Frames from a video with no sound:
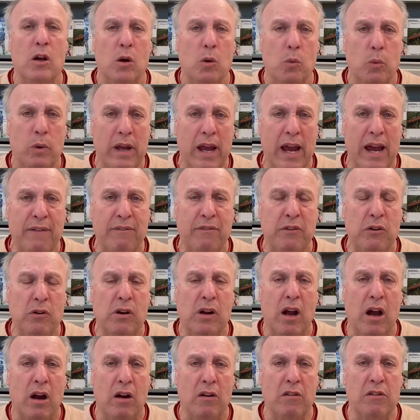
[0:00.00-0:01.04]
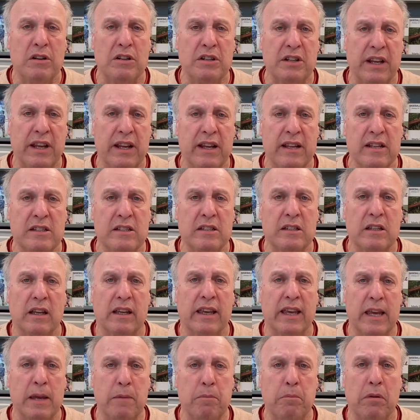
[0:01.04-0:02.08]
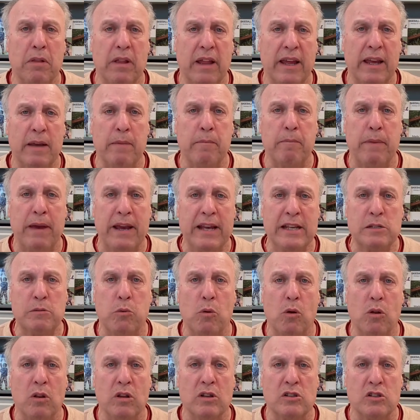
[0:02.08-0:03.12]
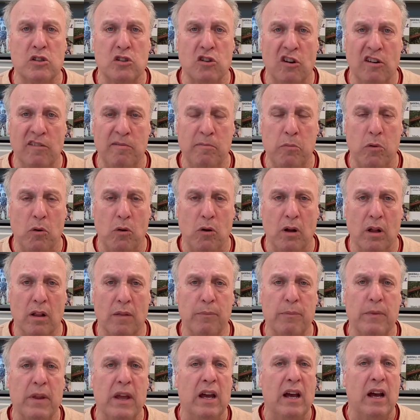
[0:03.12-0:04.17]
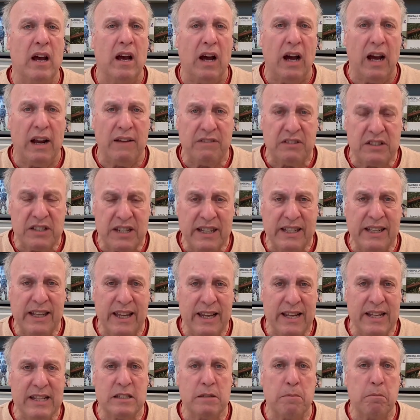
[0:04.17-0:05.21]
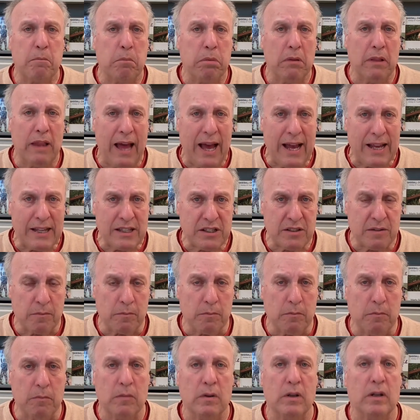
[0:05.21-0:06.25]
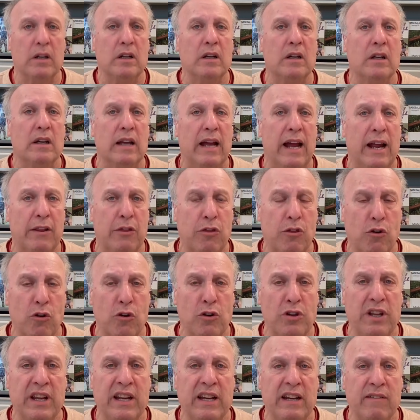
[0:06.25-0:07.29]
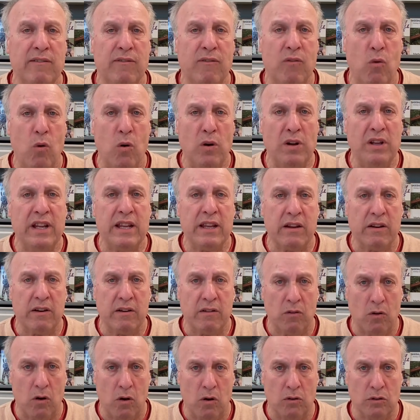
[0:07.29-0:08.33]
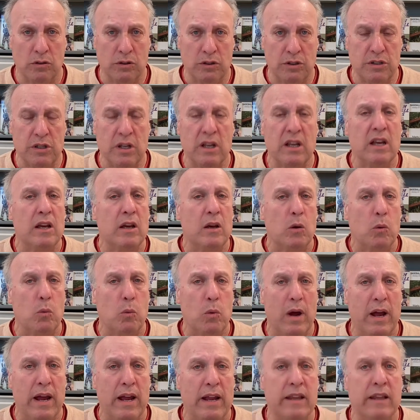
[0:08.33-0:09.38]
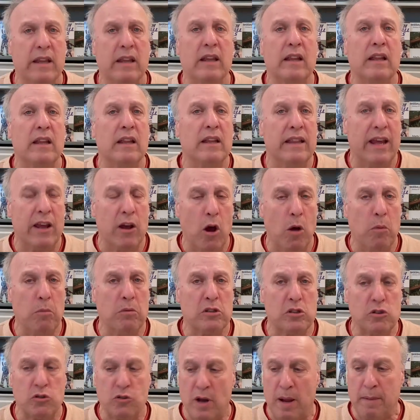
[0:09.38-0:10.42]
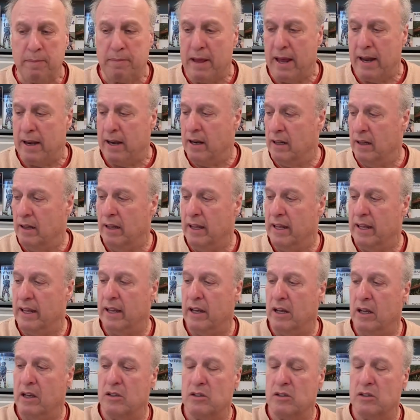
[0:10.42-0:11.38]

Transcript: We have to encourage kids to keep playing baseball and softball. I've seen kids blossom at 13 and 14-year-olds when they almost dropped out of the league.